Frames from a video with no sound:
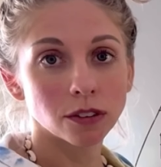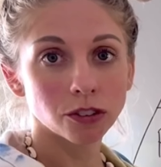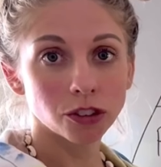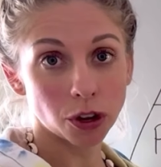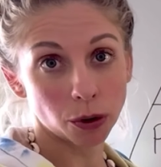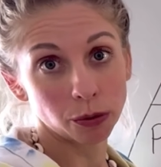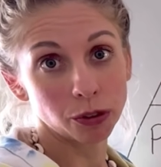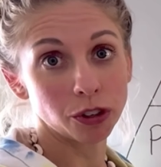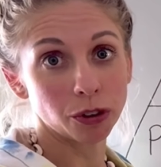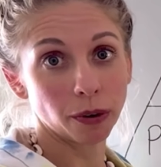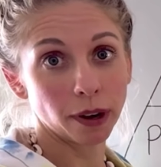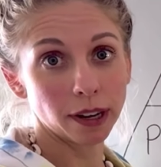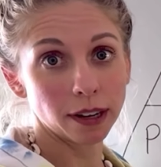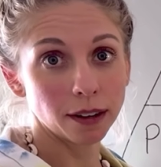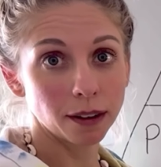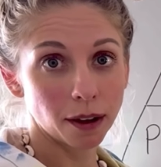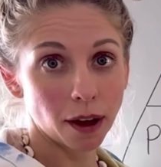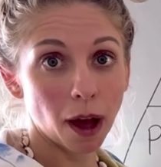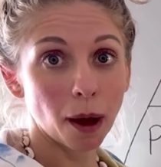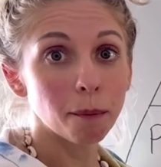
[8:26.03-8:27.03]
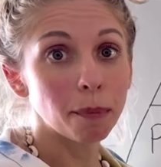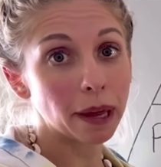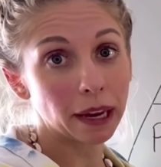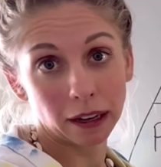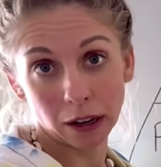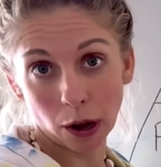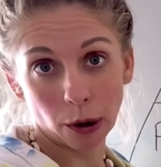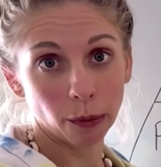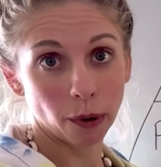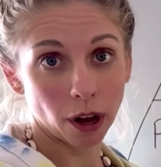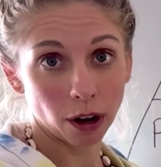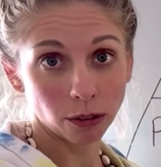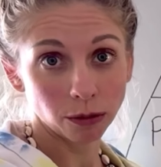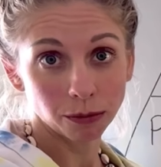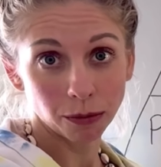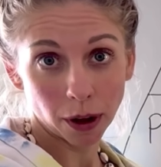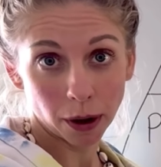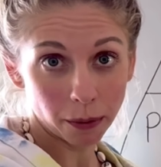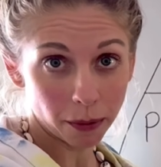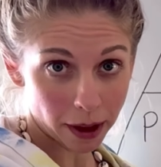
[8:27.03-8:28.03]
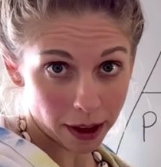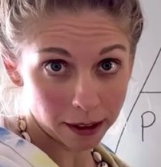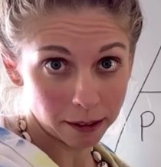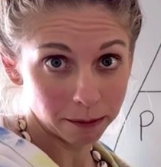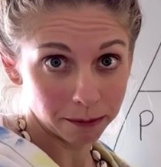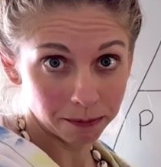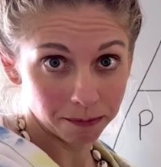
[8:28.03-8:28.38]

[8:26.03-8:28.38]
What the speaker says: Don't do it. A big no-no, okay?